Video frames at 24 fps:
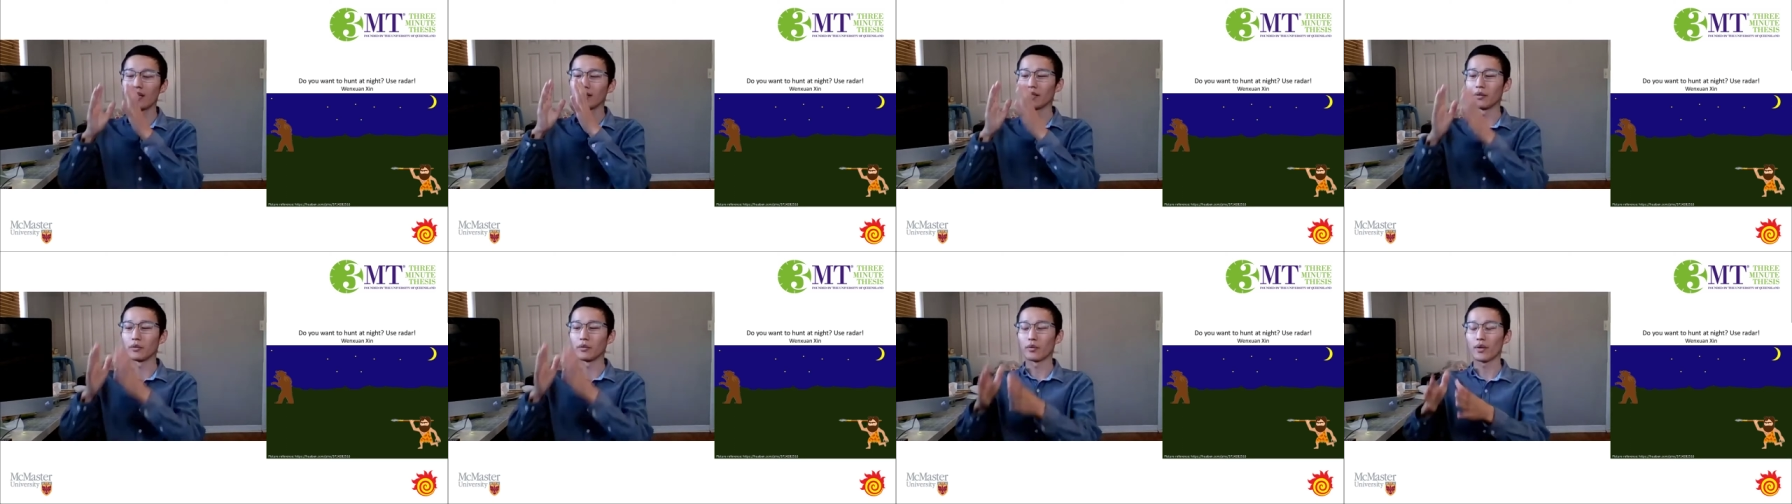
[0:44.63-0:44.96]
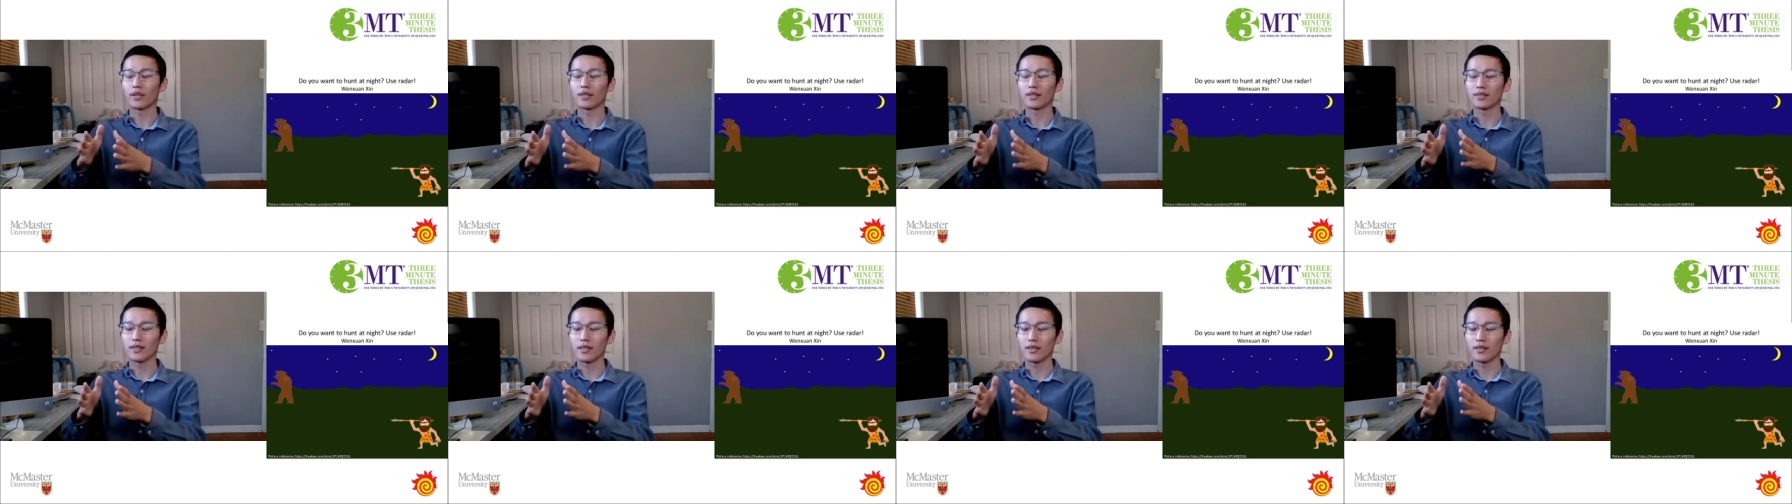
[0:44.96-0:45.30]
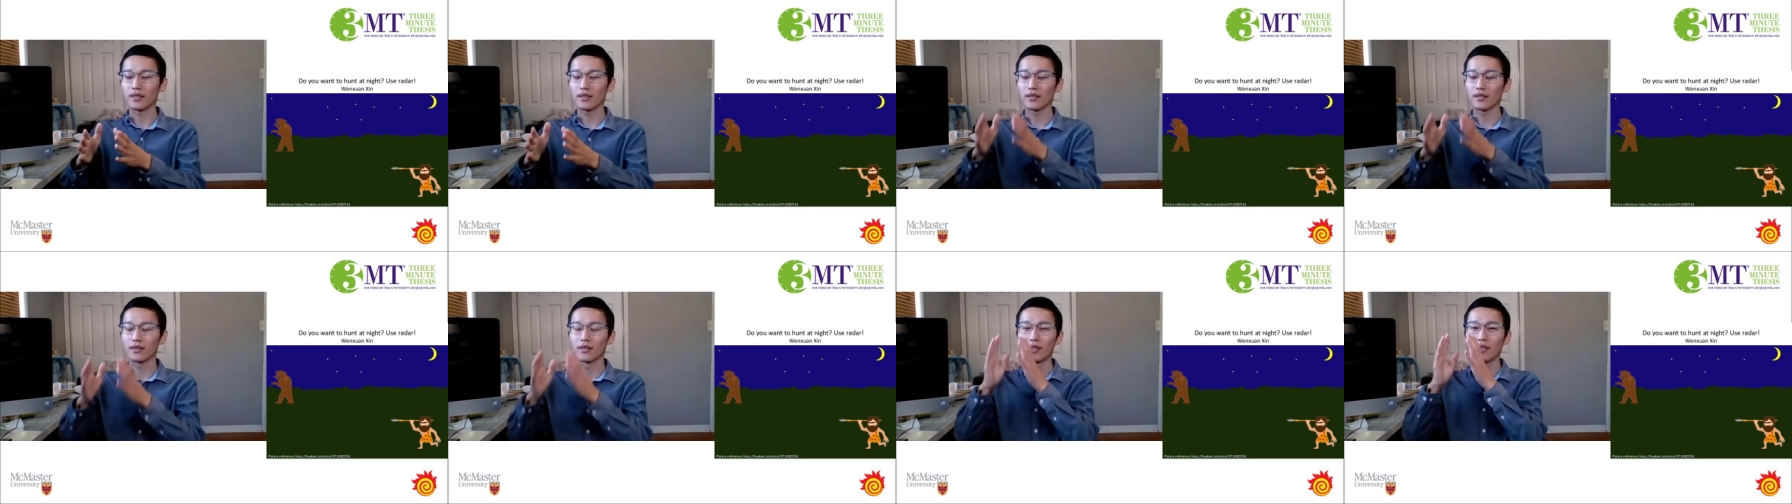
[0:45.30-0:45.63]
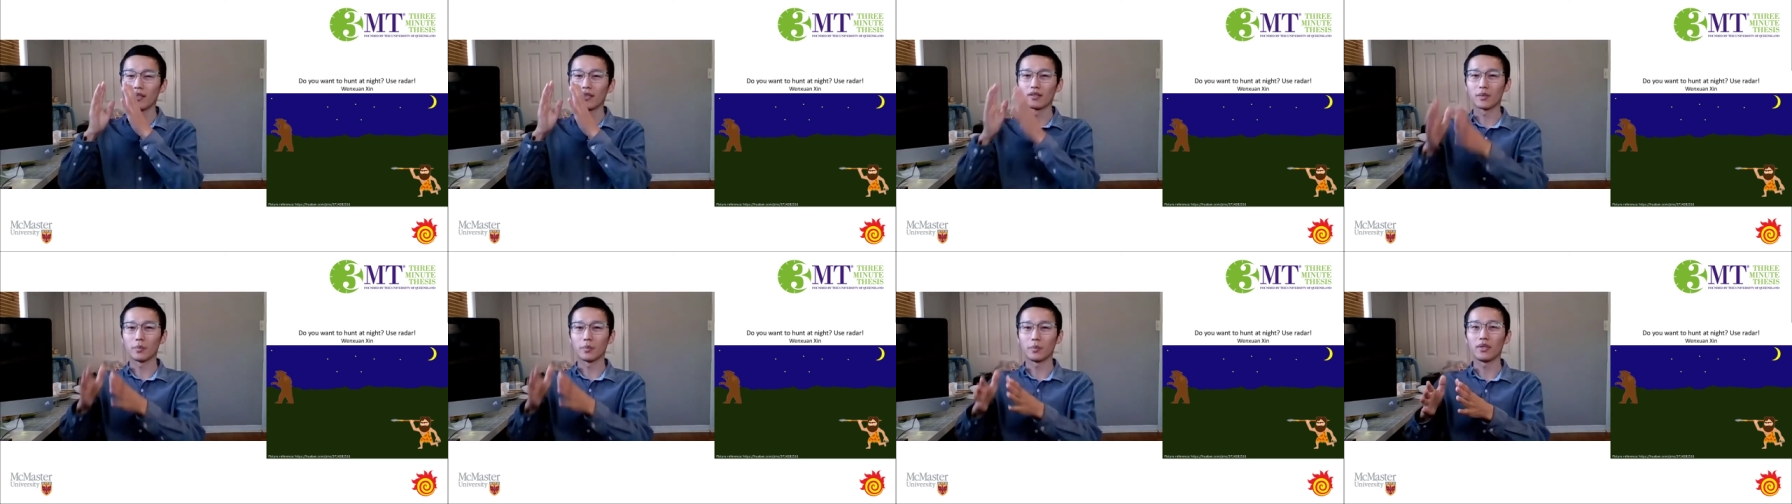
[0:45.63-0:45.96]
direction,
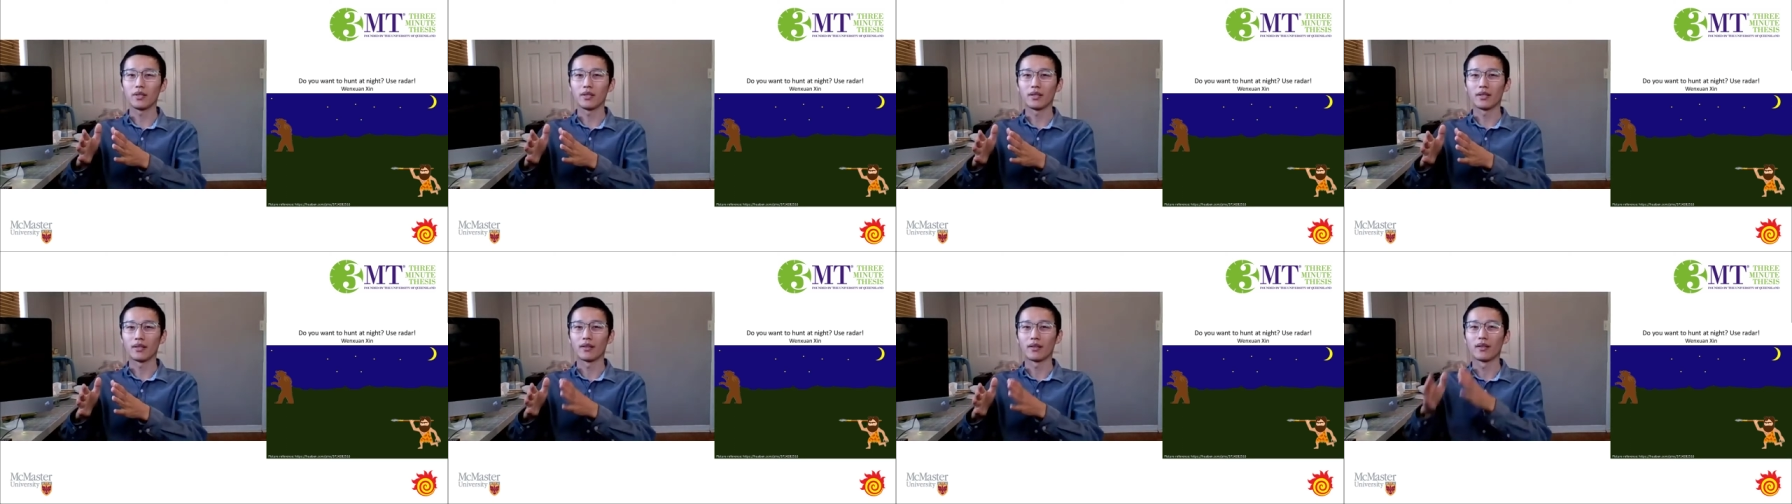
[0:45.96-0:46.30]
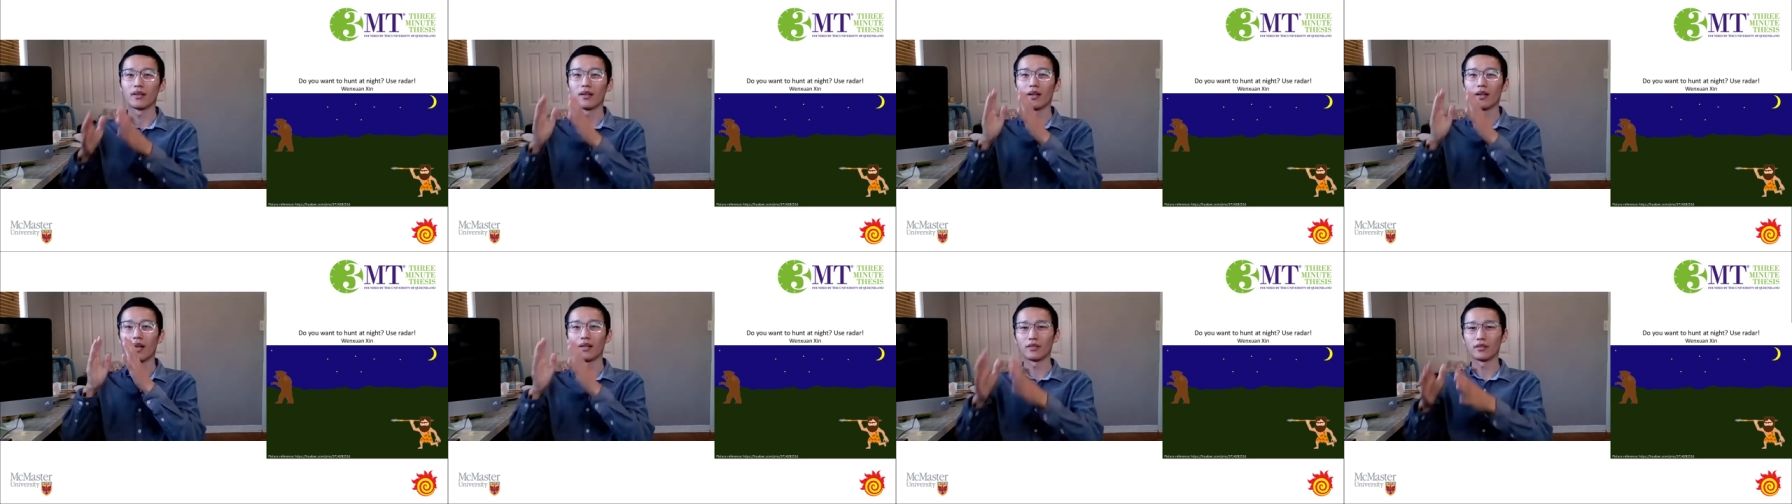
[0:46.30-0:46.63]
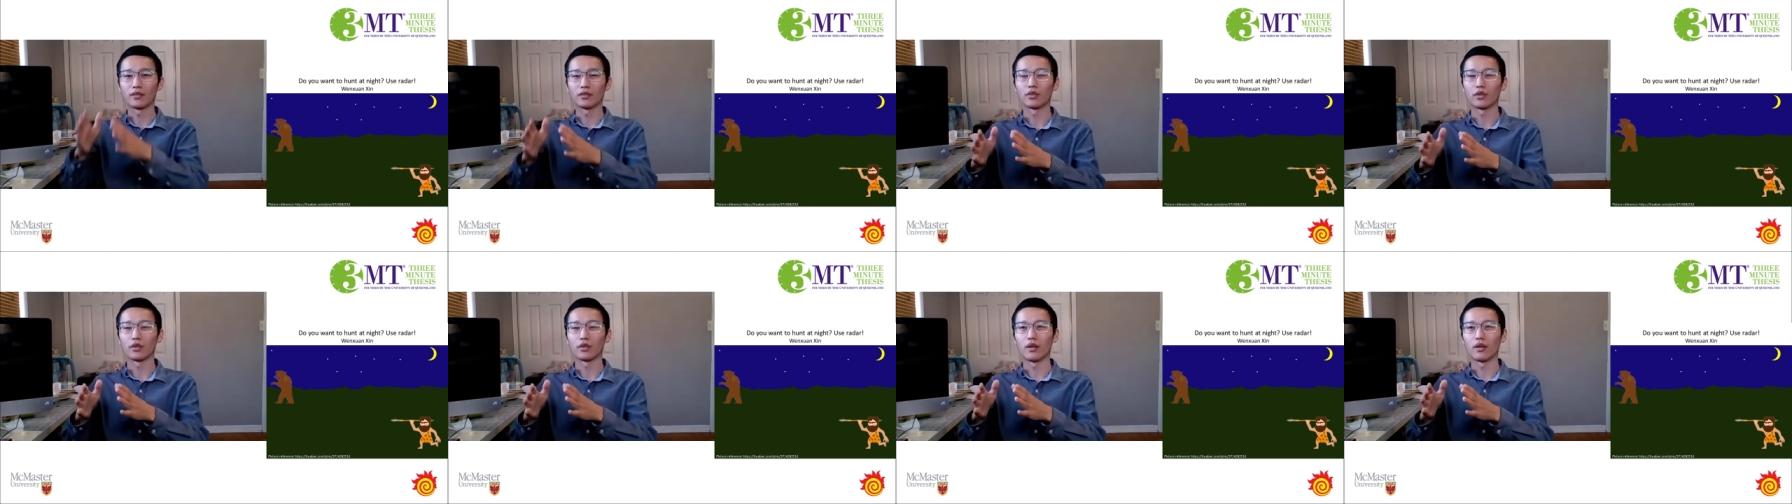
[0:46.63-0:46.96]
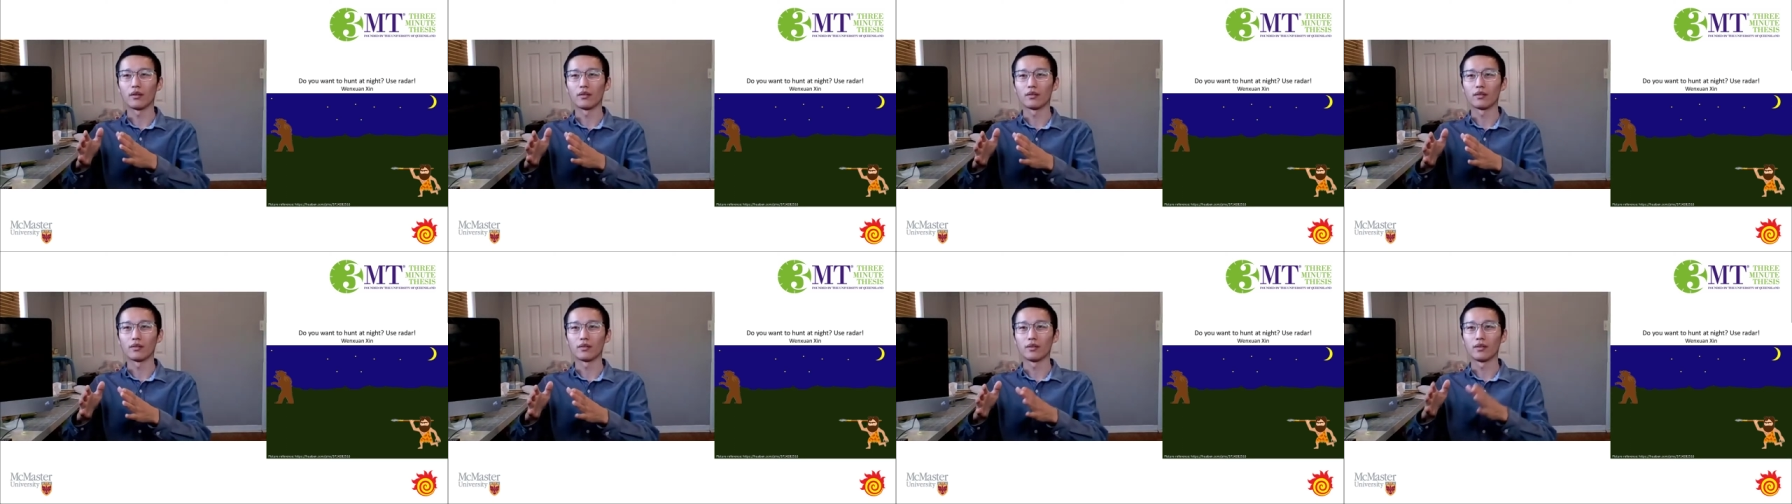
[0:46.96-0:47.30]
speed, and so
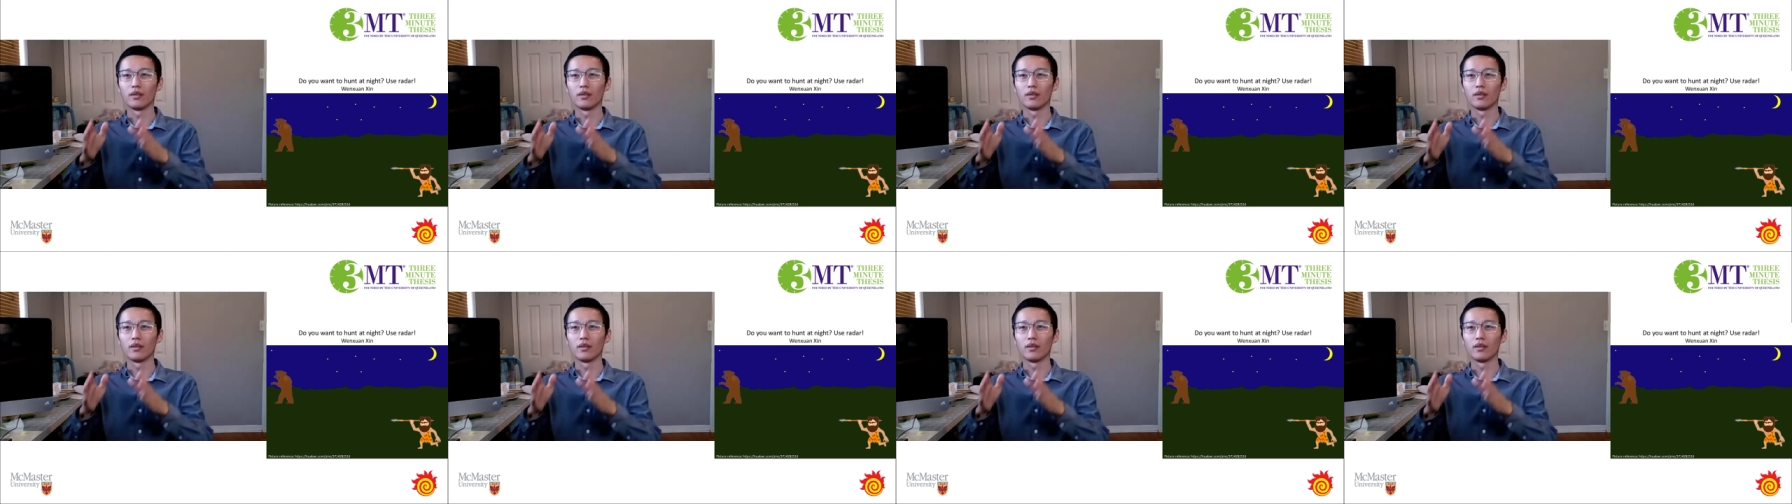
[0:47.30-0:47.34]
on.